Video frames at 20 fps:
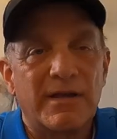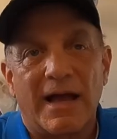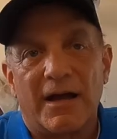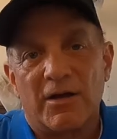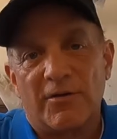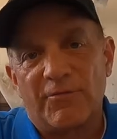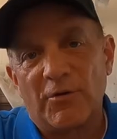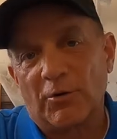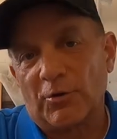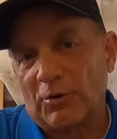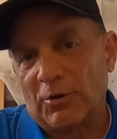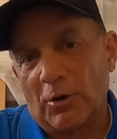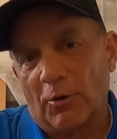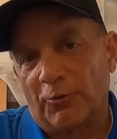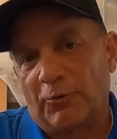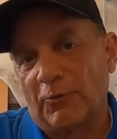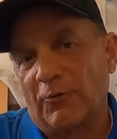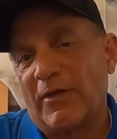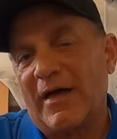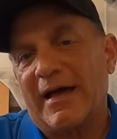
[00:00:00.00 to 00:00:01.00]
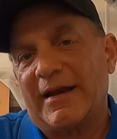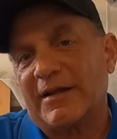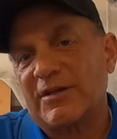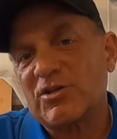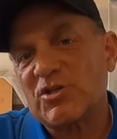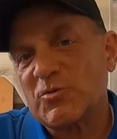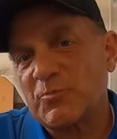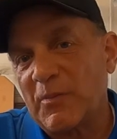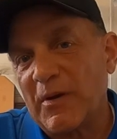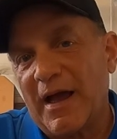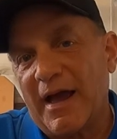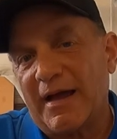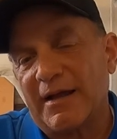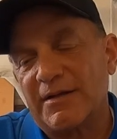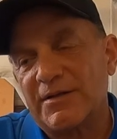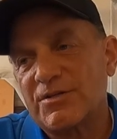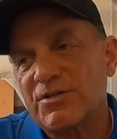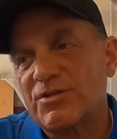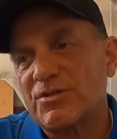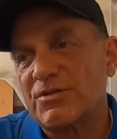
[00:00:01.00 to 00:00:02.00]
Well, yeah, if you're gonna go through that
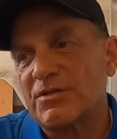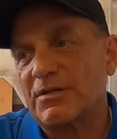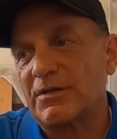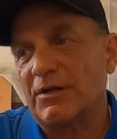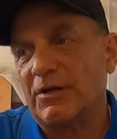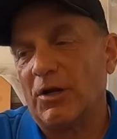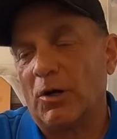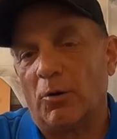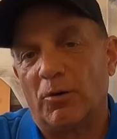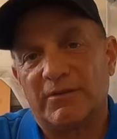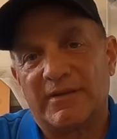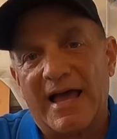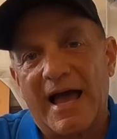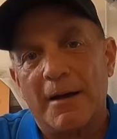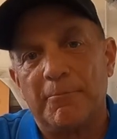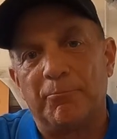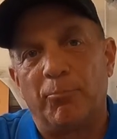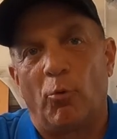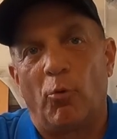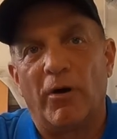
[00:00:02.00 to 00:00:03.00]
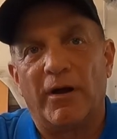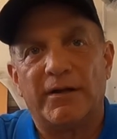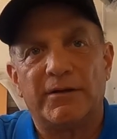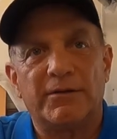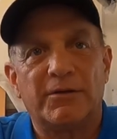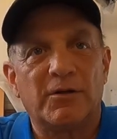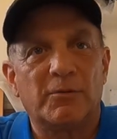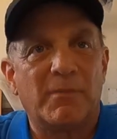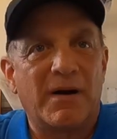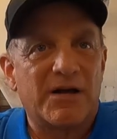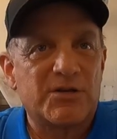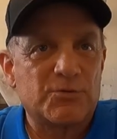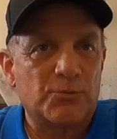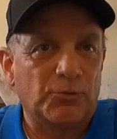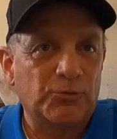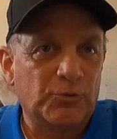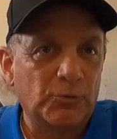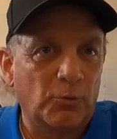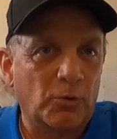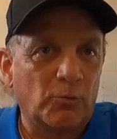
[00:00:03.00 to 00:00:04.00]
expense, you know, at that point, you might as
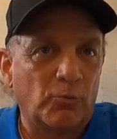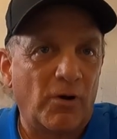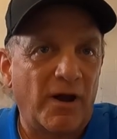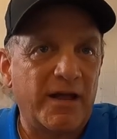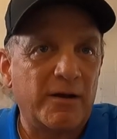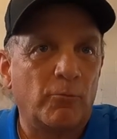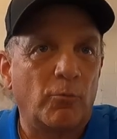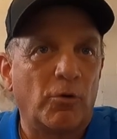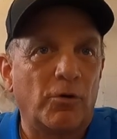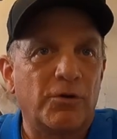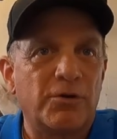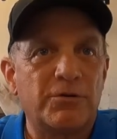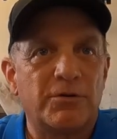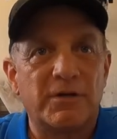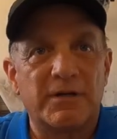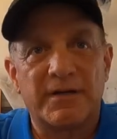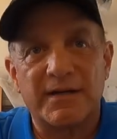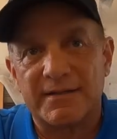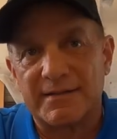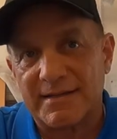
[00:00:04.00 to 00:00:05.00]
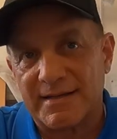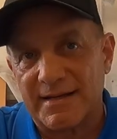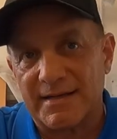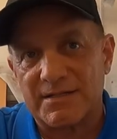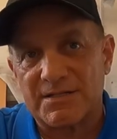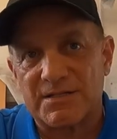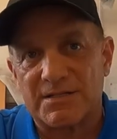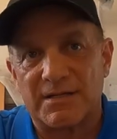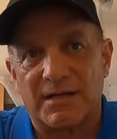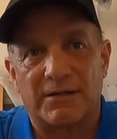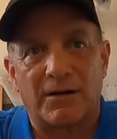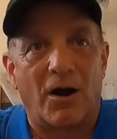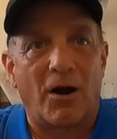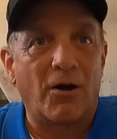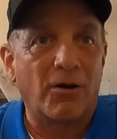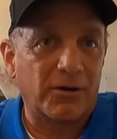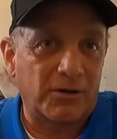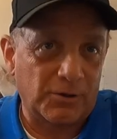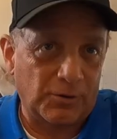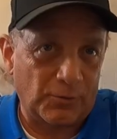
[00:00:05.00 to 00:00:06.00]
well do it right where you can get kits that
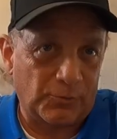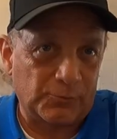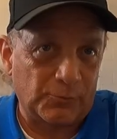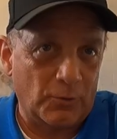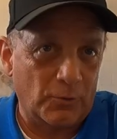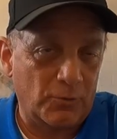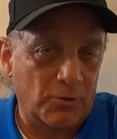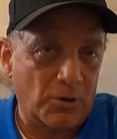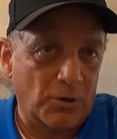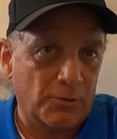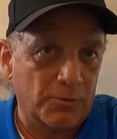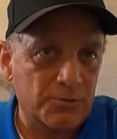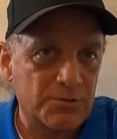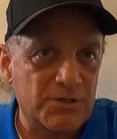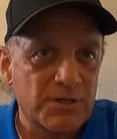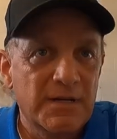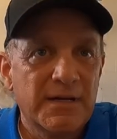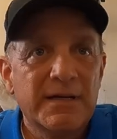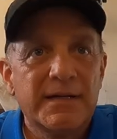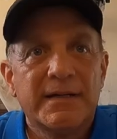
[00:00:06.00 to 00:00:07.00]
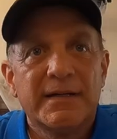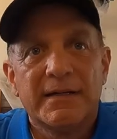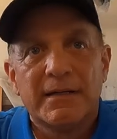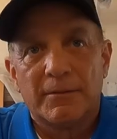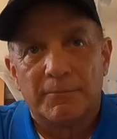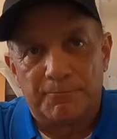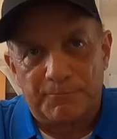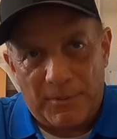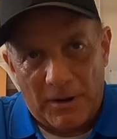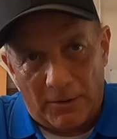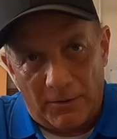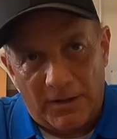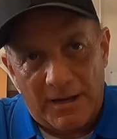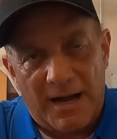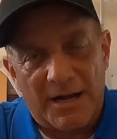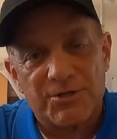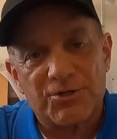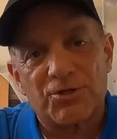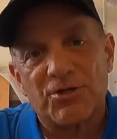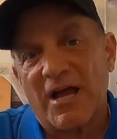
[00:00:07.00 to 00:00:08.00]
aren't gonna throw codes. Right.
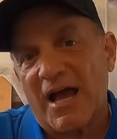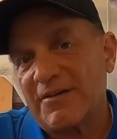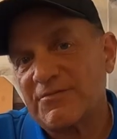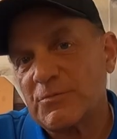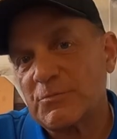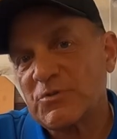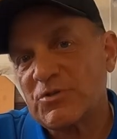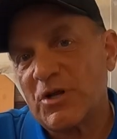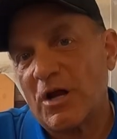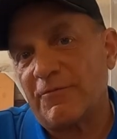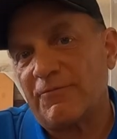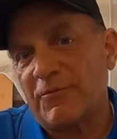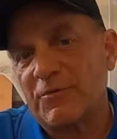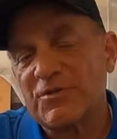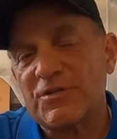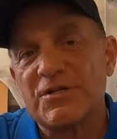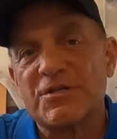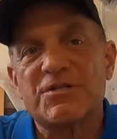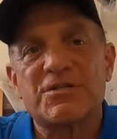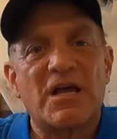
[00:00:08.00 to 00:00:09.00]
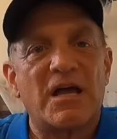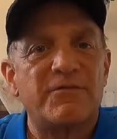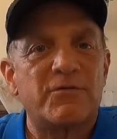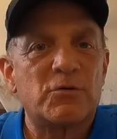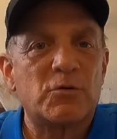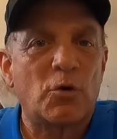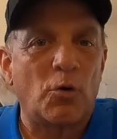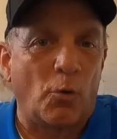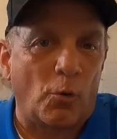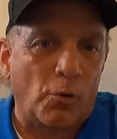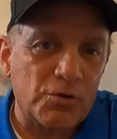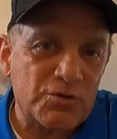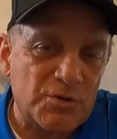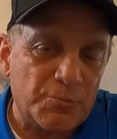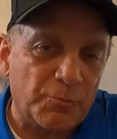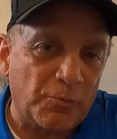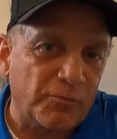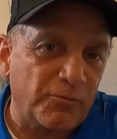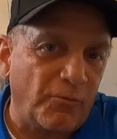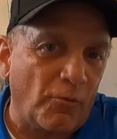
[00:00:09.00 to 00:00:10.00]
Paragon should have some stuff for C7,
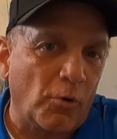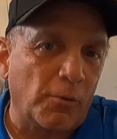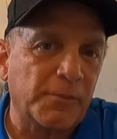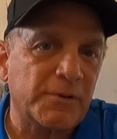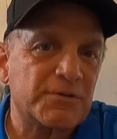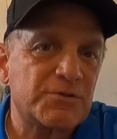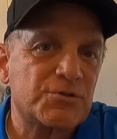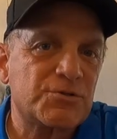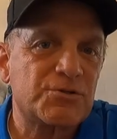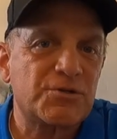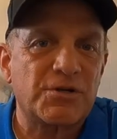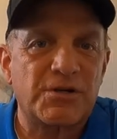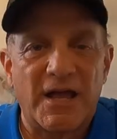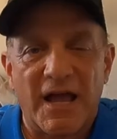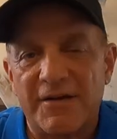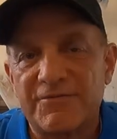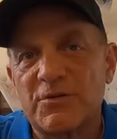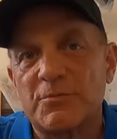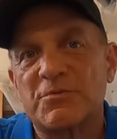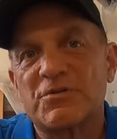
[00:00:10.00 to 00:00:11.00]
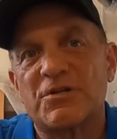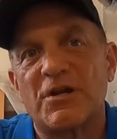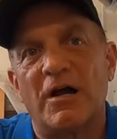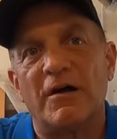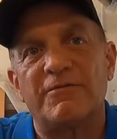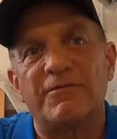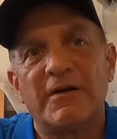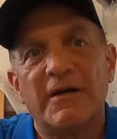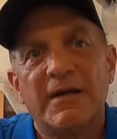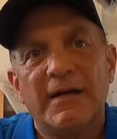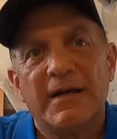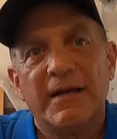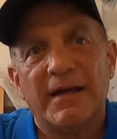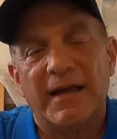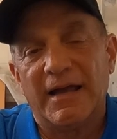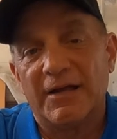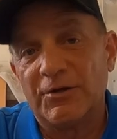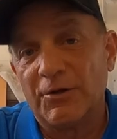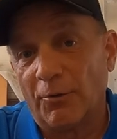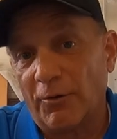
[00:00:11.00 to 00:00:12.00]
Corsa Performance should have some stuff.
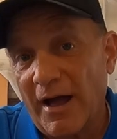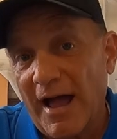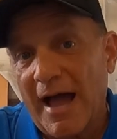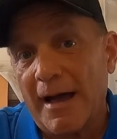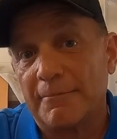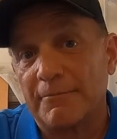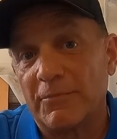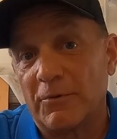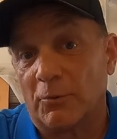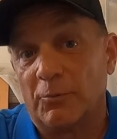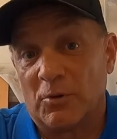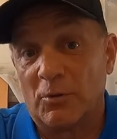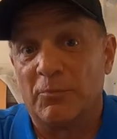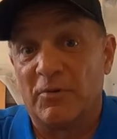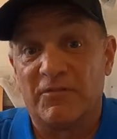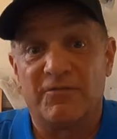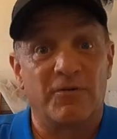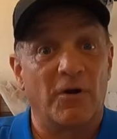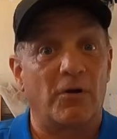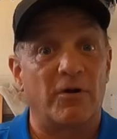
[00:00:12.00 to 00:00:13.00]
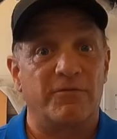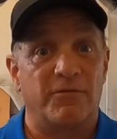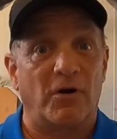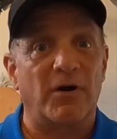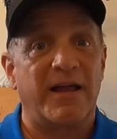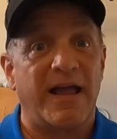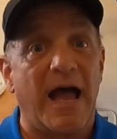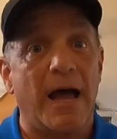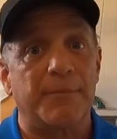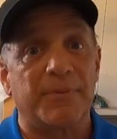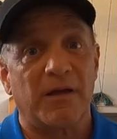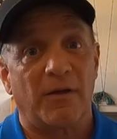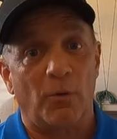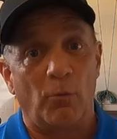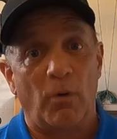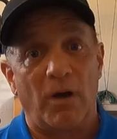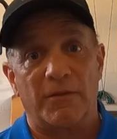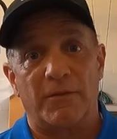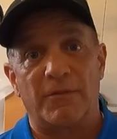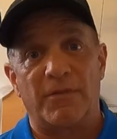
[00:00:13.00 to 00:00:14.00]
and you'll be very, very happy on
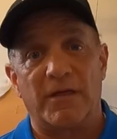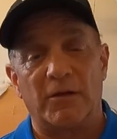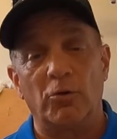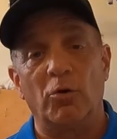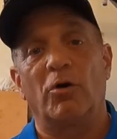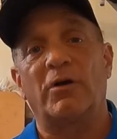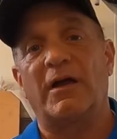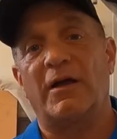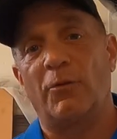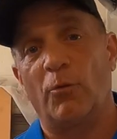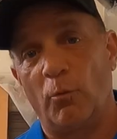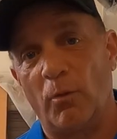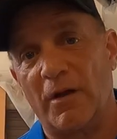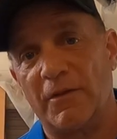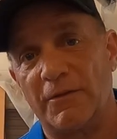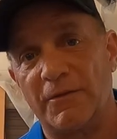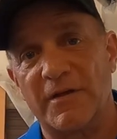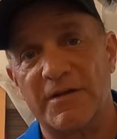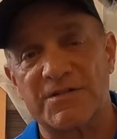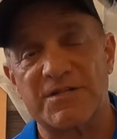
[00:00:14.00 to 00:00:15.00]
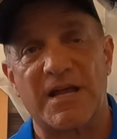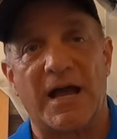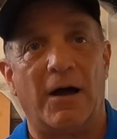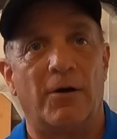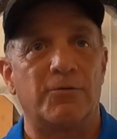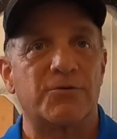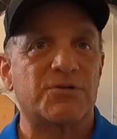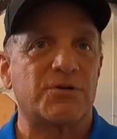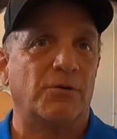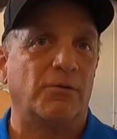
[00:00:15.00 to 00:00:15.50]
the way that they look and the way that they sound.